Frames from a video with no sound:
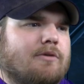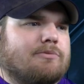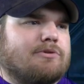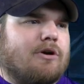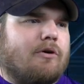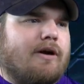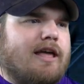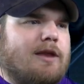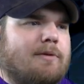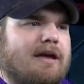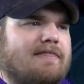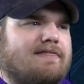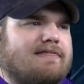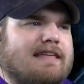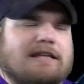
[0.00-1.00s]
So
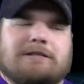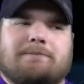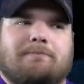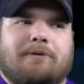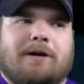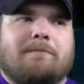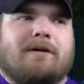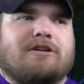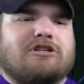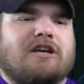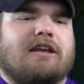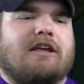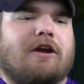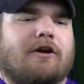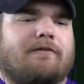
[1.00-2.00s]
anyway, that's pretty much
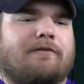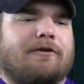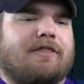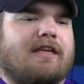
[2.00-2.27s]
it here for